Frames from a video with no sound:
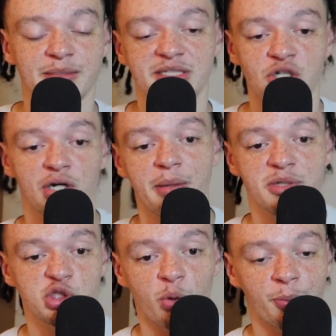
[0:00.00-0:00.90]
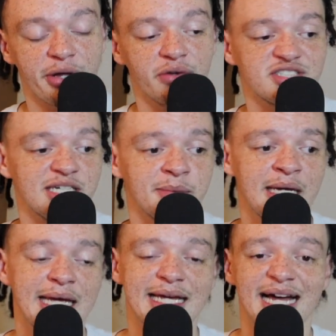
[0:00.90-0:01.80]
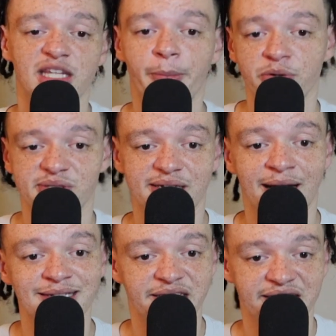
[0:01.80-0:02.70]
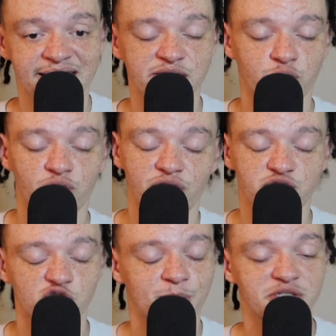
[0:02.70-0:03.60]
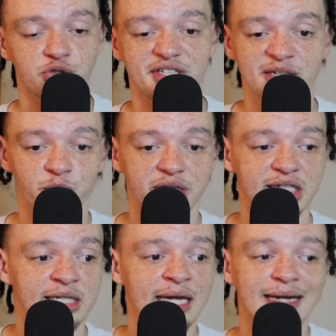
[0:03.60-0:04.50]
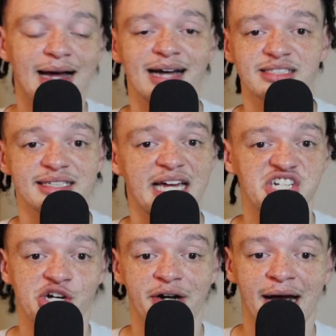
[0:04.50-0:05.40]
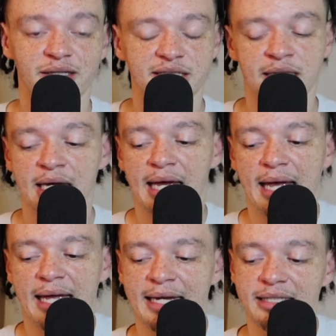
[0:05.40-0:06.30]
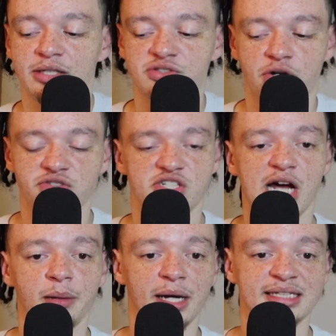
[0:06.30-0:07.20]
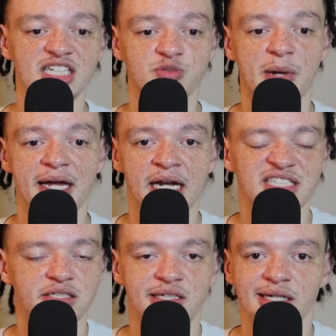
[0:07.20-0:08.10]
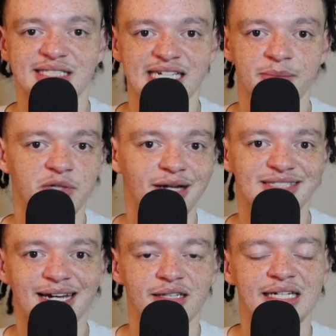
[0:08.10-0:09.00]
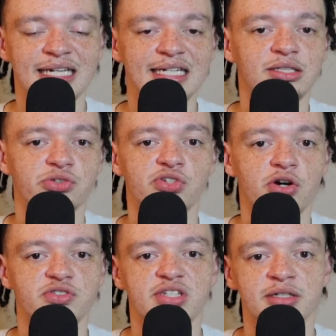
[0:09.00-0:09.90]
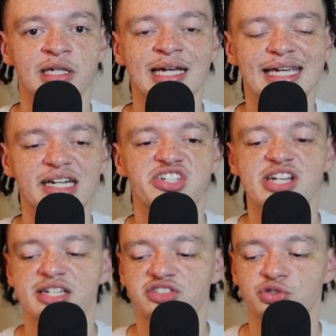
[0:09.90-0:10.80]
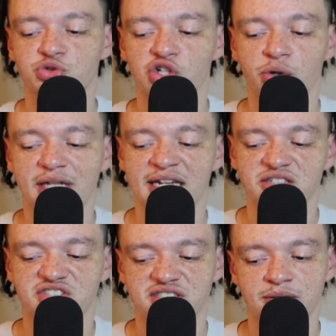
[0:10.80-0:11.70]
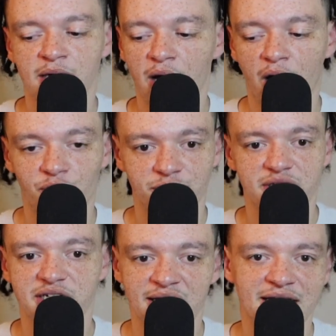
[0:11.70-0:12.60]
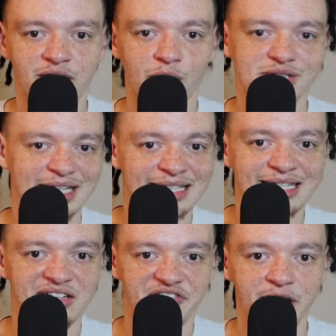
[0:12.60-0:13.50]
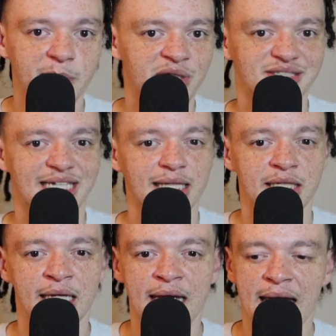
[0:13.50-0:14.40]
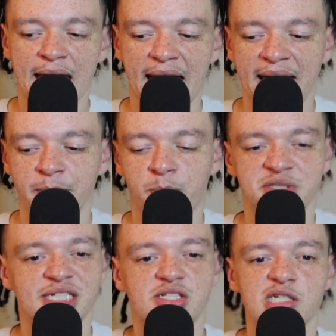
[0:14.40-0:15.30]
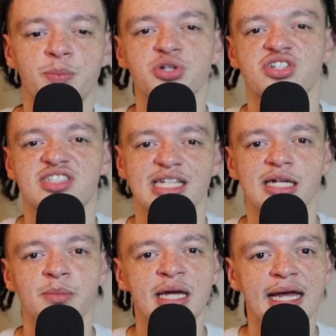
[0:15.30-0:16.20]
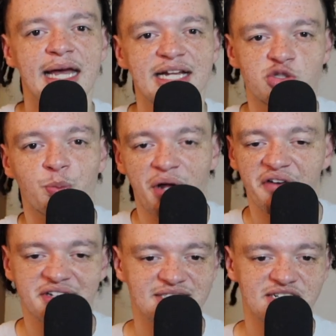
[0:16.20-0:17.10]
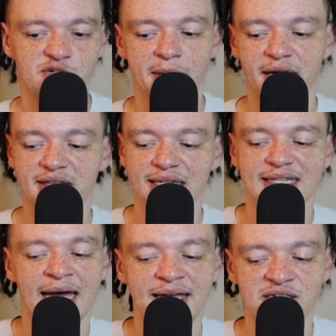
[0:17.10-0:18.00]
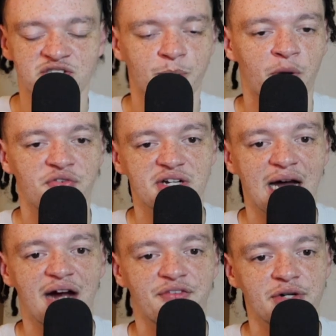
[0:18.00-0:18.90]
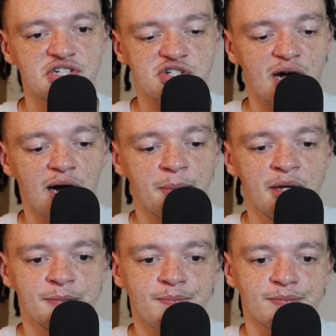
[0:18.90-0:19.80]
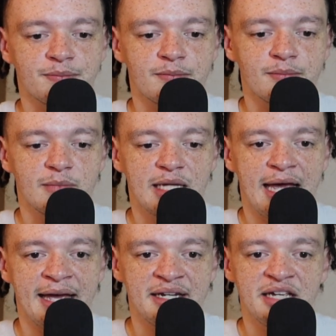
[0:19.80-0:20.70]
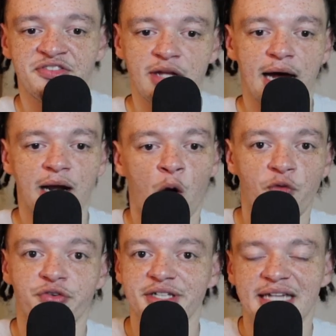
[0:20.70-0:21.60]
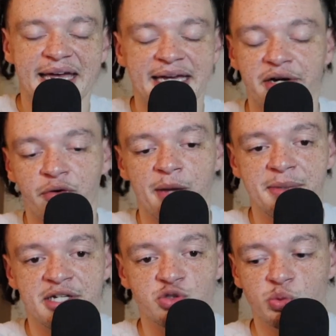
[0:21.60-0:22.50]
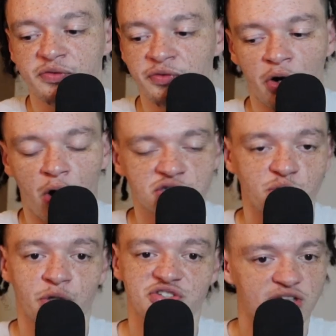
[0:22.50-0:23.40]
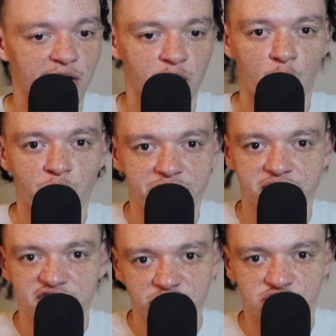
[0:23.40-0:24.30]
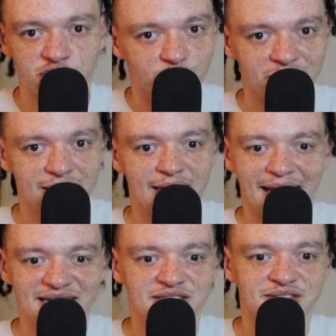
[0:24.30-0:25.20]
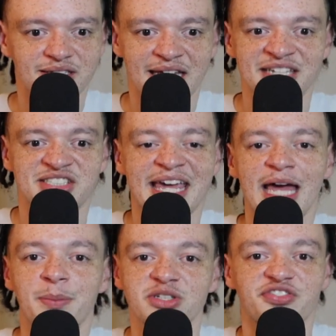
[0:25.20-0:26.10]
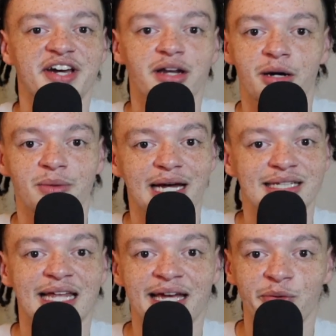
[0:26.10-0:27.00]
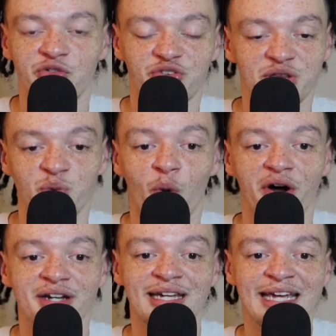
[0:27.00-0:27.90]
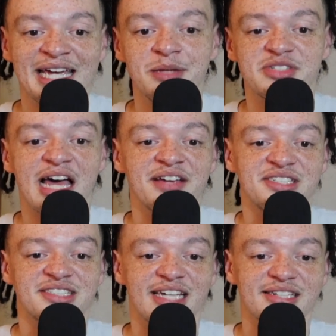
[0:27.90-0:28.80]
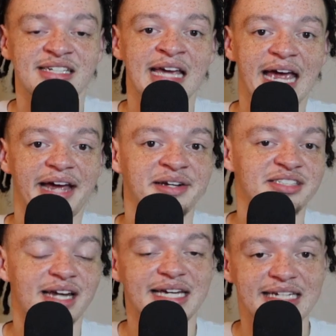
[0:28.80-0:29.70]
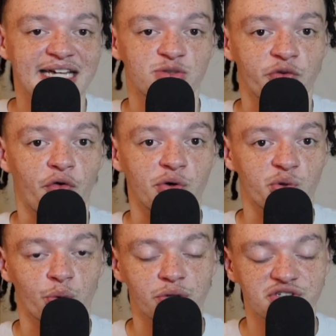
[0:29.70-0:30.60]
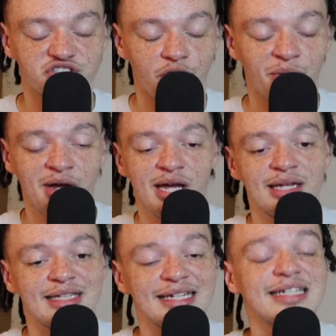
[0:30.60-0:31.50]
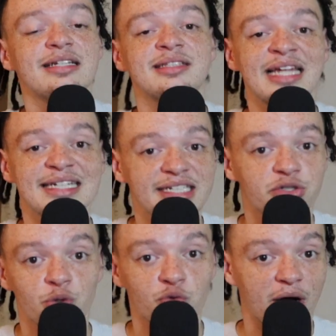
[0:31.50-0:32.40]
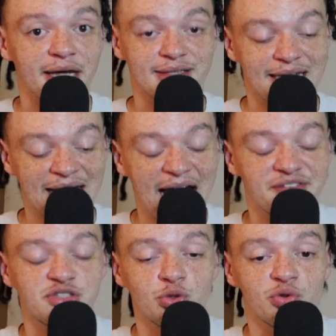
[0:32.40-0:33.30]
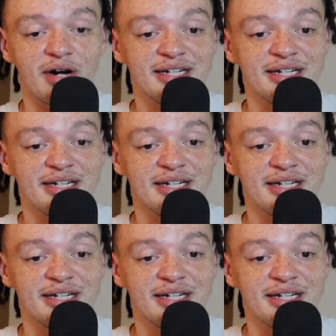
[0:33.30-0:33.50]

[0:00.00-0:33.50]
He turned them into a playoff team. He got the most out of guys like D'Angelo Russell, Spencer Dinwiddie, guys like that, Jarrett Allen. He deserves a job like this, man. It's a young team, young talent. He deserves to get a chance to show that he's a really good head coach and he can develop young talent and potentially push his team into playoff contention, man. I think that is the perfect guy for this job. And if not, hopefully they get it right, because we've also heard Zion already in year 2. His camp is fed up. Like, they really want him to have success, and he's not getting that so far in New Orleans. So they need to do right. They have to do right.